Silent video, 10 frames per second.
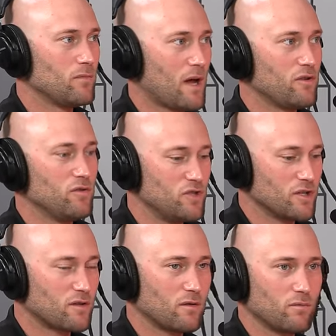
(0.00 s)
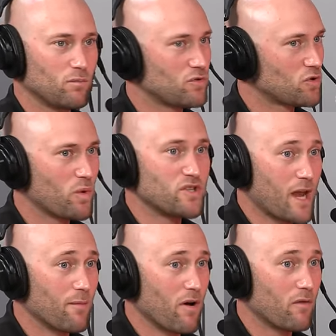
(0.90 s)
Now you just switch
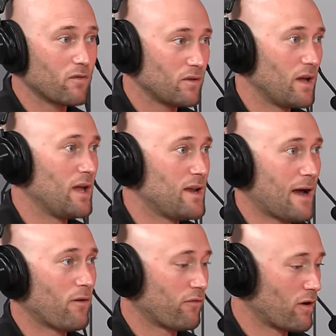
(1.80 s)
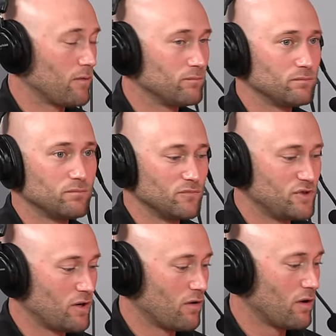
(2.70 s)
ammo, and now from
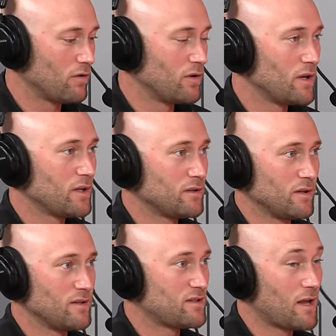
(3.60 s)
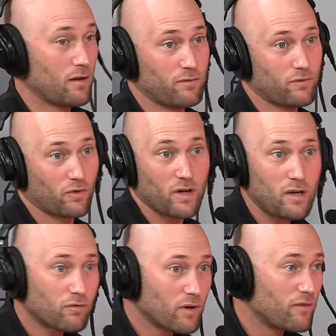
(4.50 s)
zero to instead of
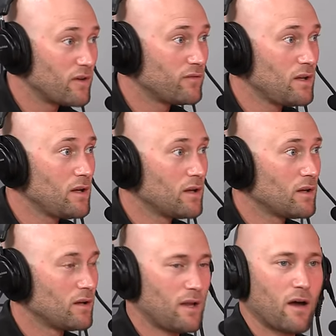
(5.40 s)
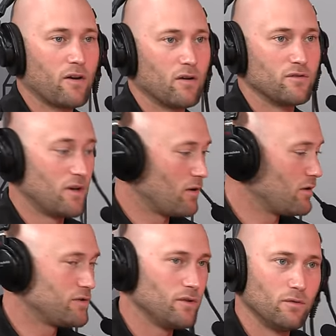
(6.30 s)
three, three fifty, now you're
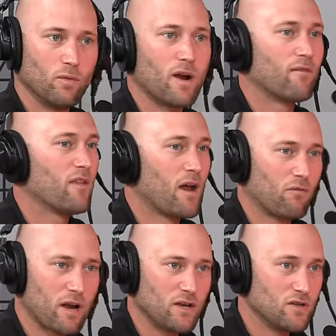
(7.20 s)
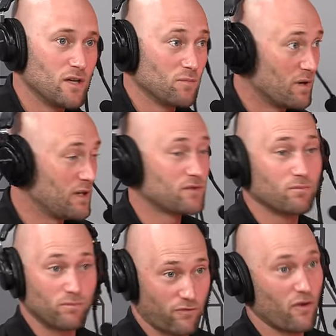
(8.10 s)
zero to whatever that range is, but it's
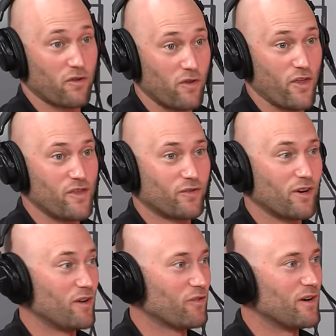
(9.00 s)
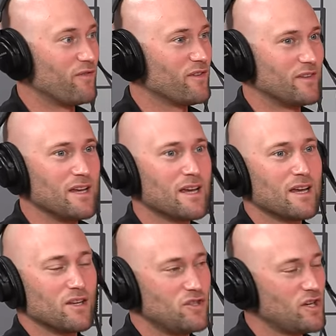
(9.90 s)
mm-hmm. further than three yeah. or three fifty
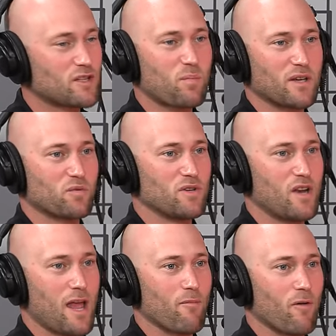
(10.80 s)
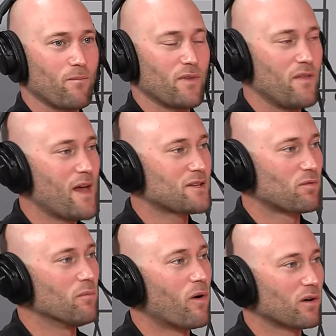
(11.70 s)
just by switching ammo. And
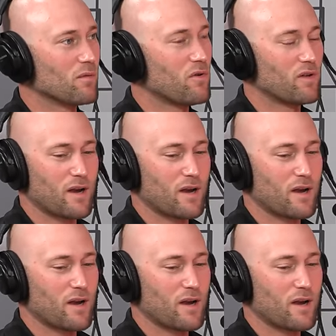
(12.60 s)
that's remarkable.